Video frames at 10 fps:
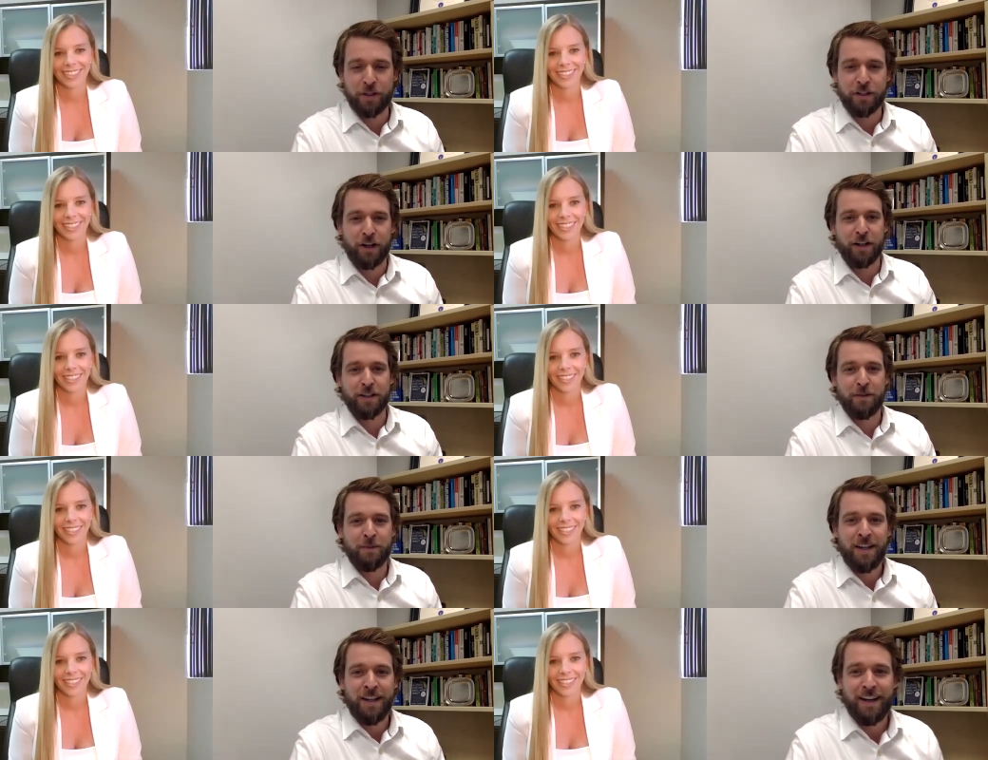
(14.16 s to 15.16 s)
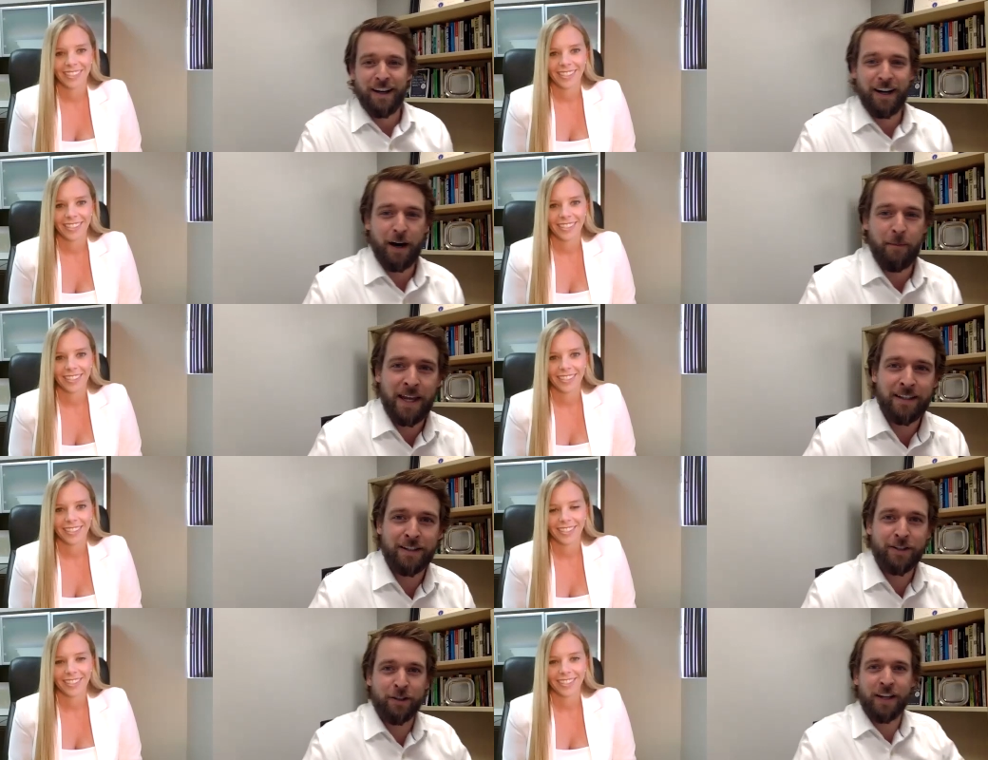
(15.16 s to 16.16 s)
Speaker 1: which is awesome. Uh, Amanda
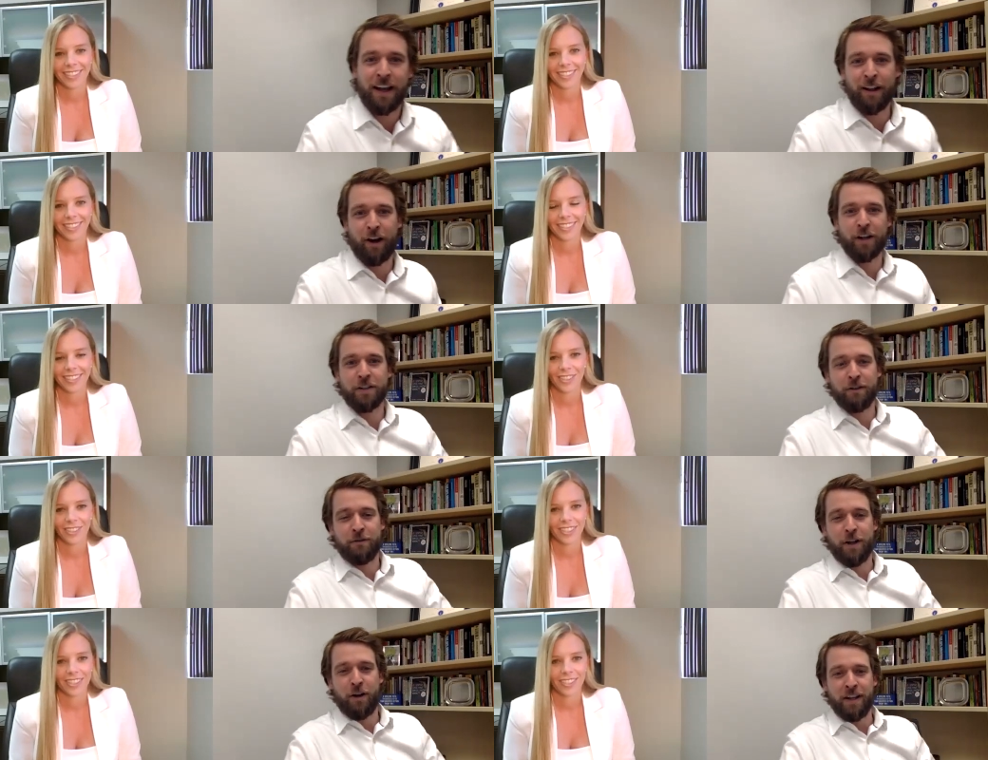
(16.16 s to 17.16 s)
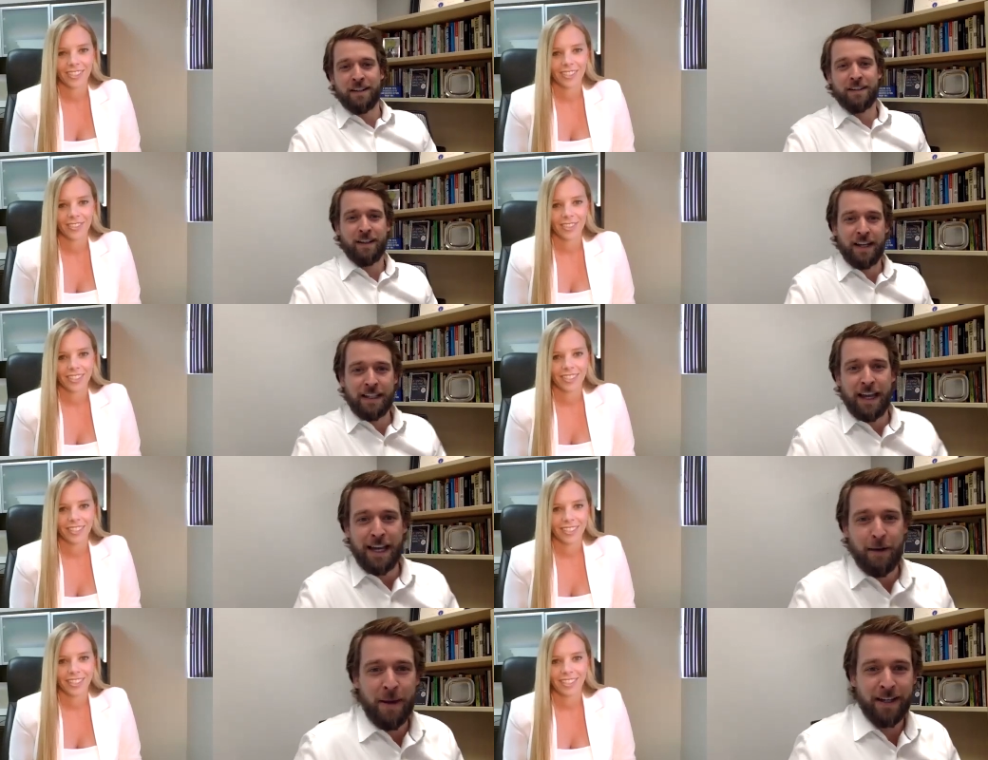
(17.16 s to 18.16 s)
Suriel, also known as uh, A
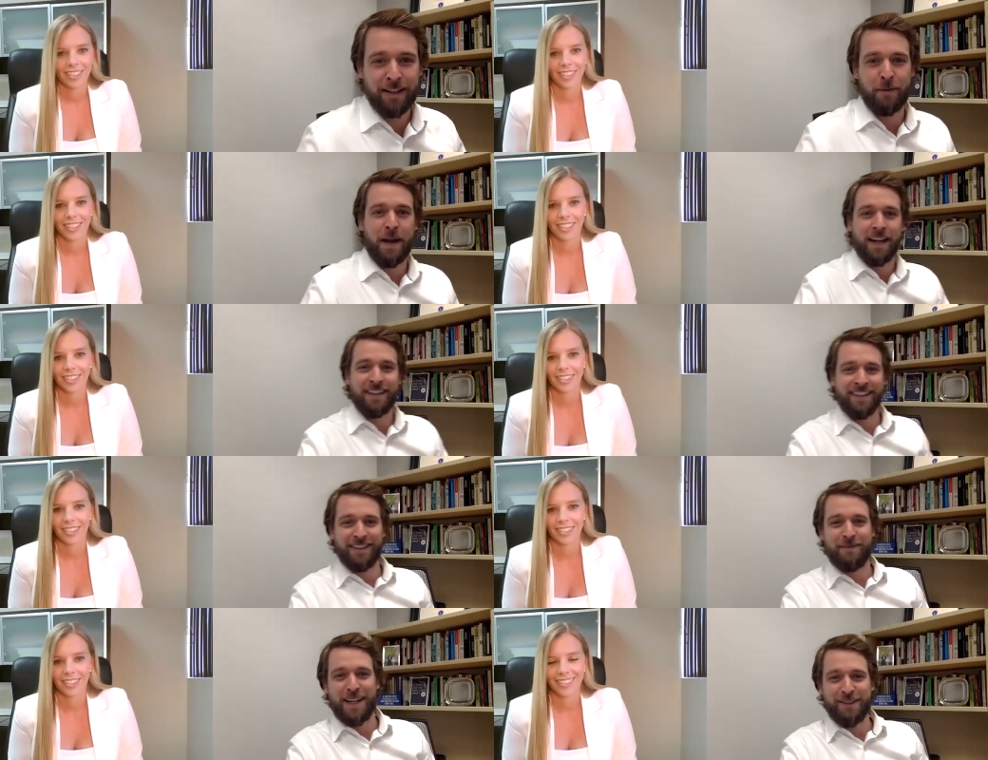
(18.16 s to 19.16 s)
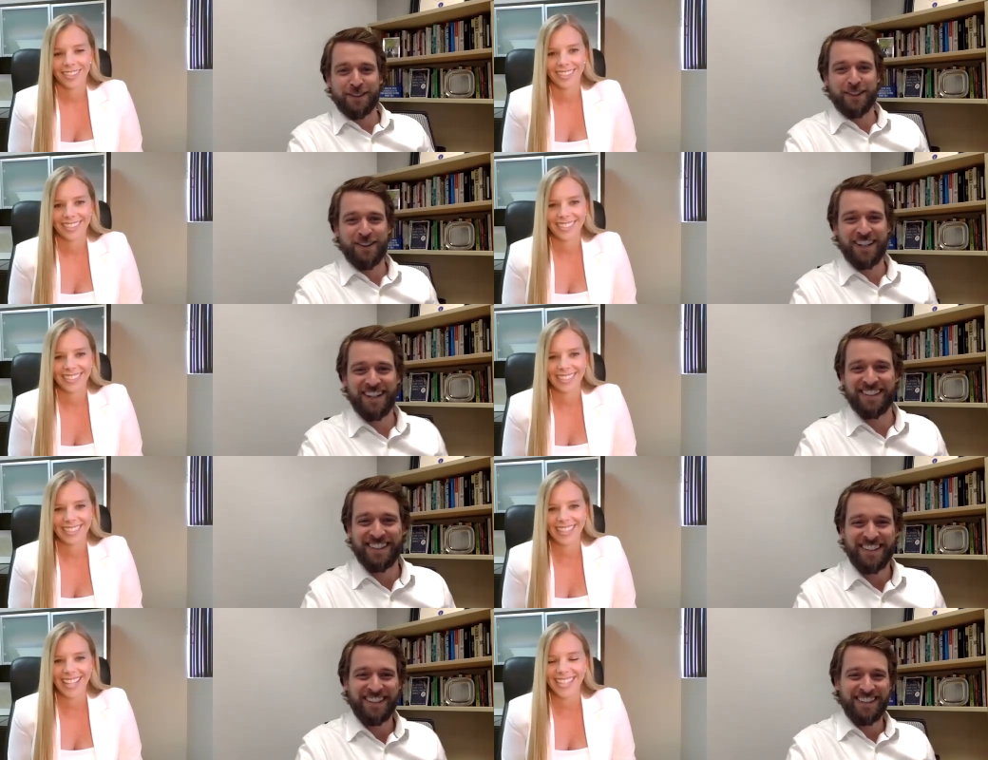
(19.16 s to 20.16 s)
K A Amanda Demanda. Amanda, what's going on?
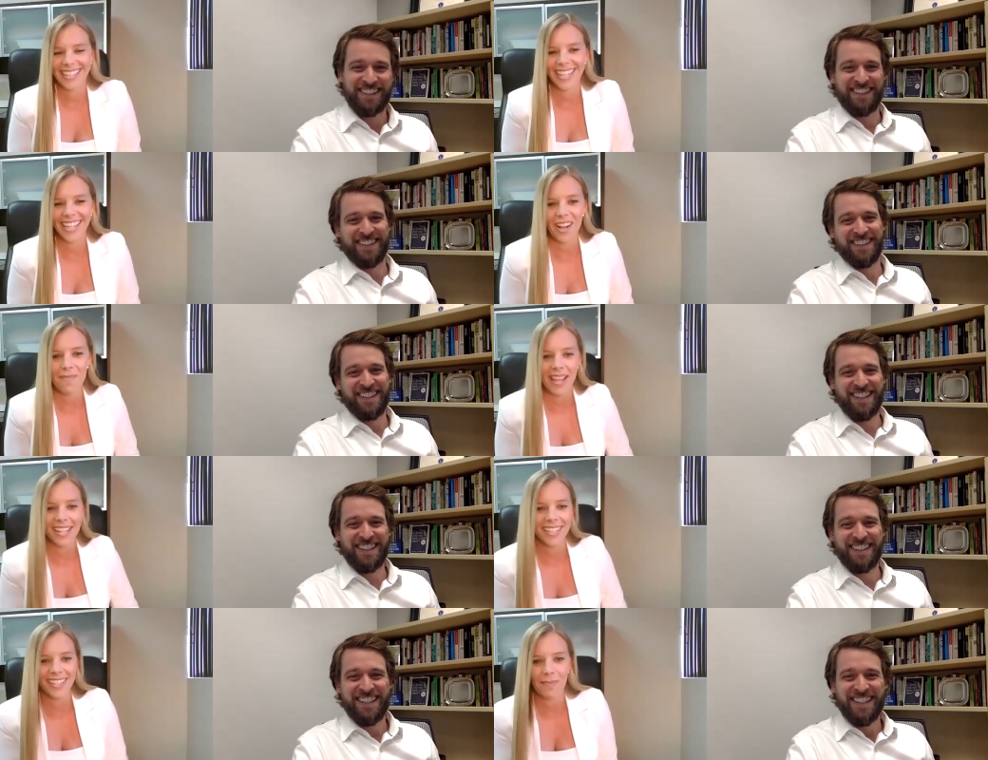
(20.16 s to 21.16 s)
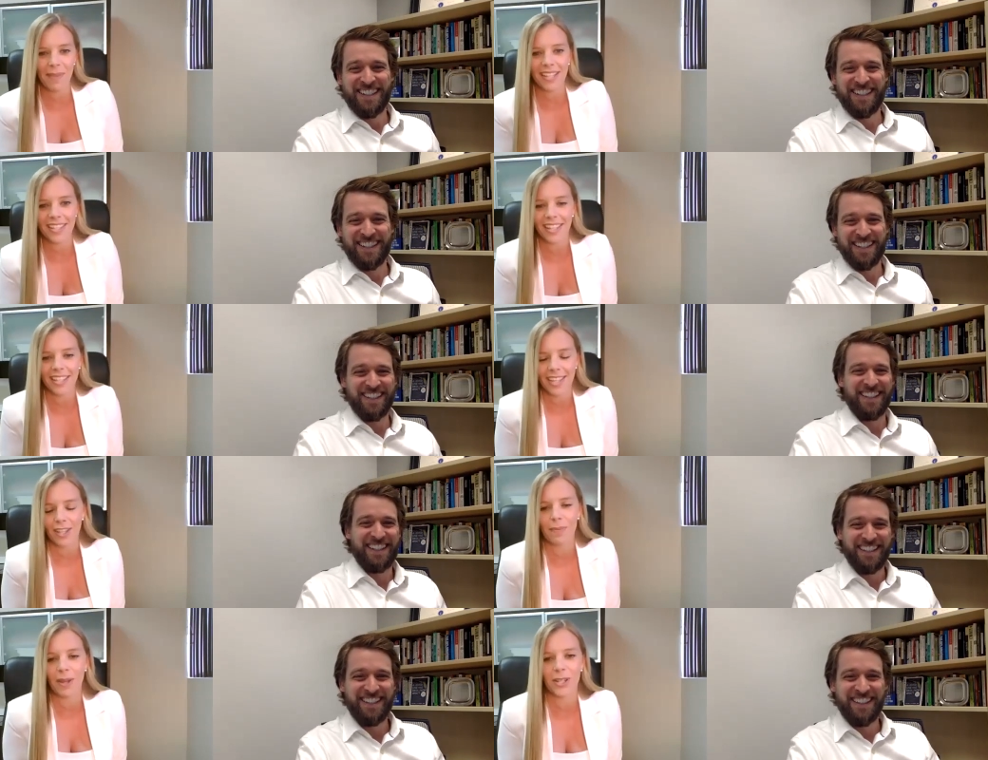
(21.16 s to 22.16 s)
Speaker 2: That's it. Amanda Demanda. It
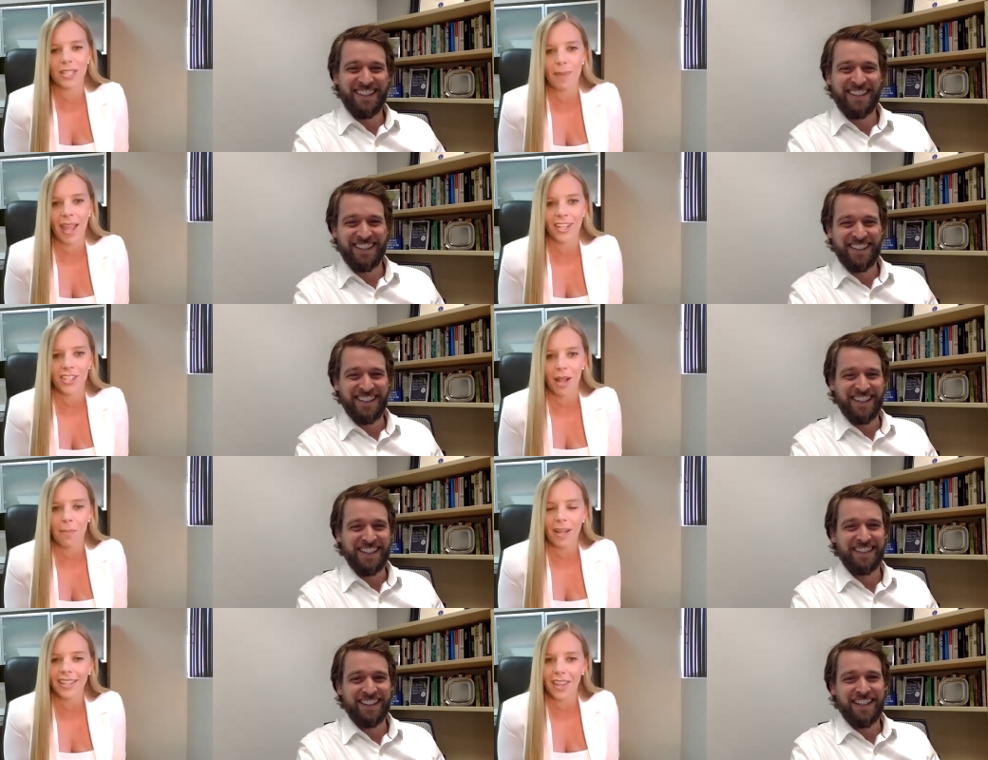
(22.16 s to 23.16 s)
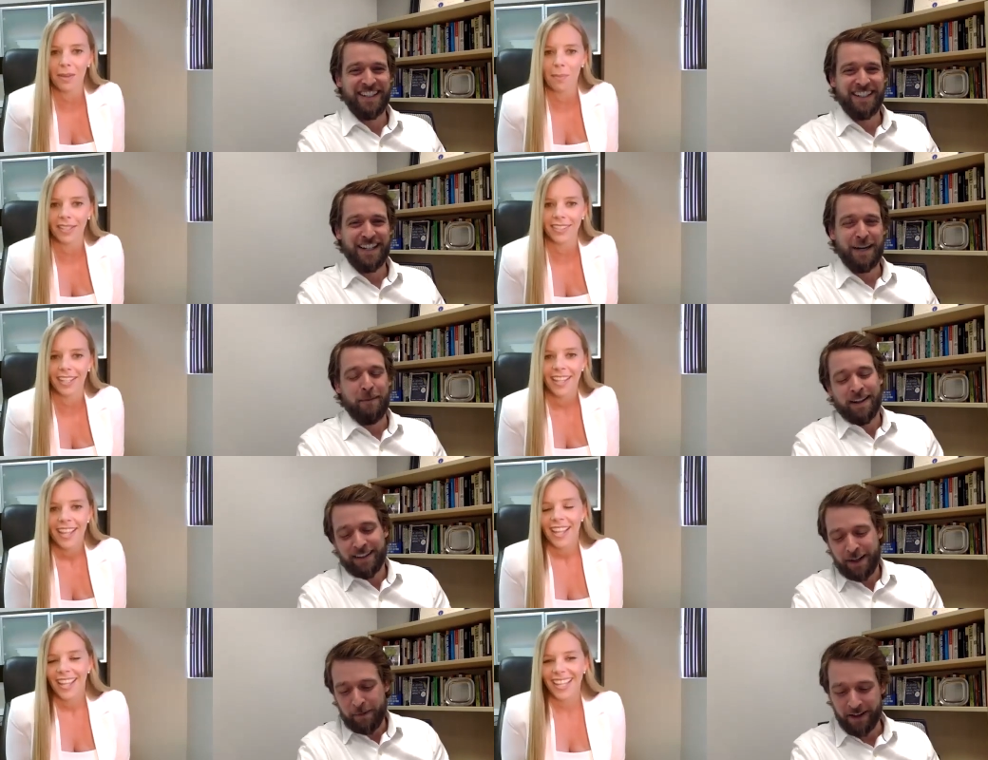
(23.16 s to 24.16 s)
sounds better in Spanish. Amanda Demanda.
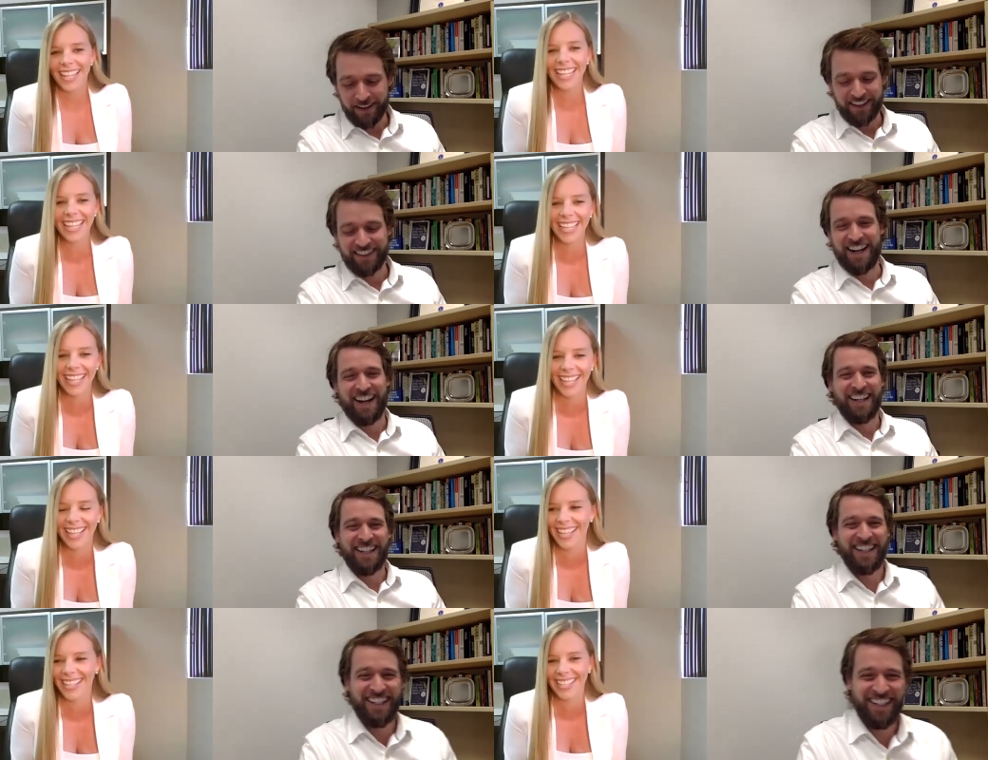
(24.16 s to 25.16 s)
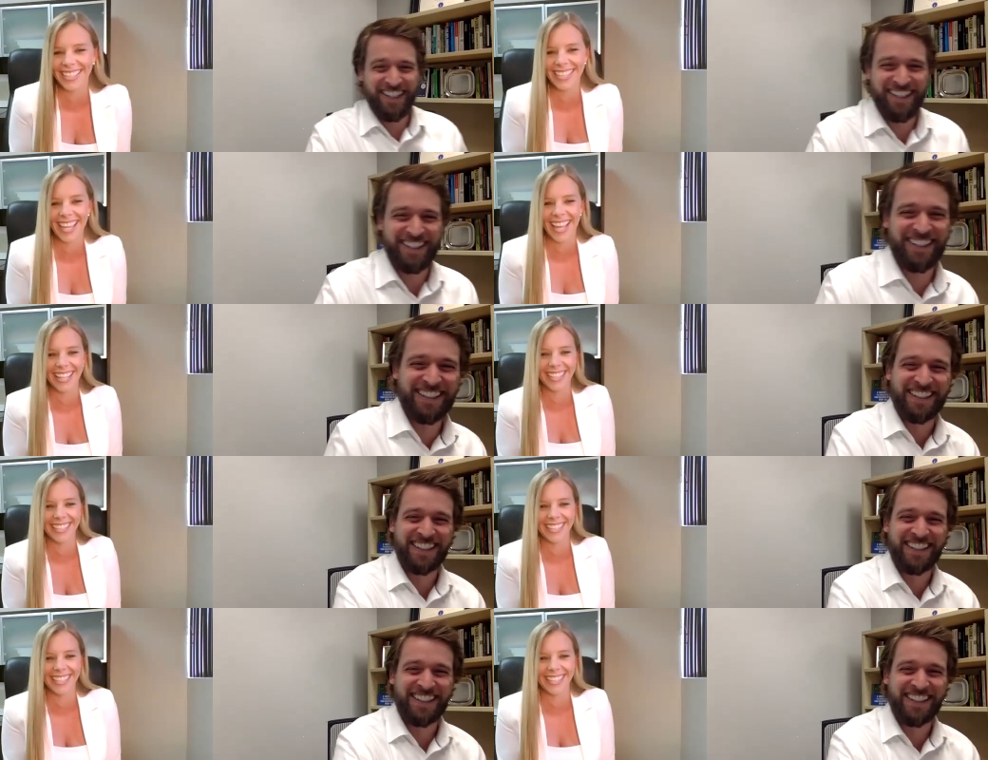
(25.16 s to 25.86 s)
Speaker 1: Amanda Demanda. Yeah.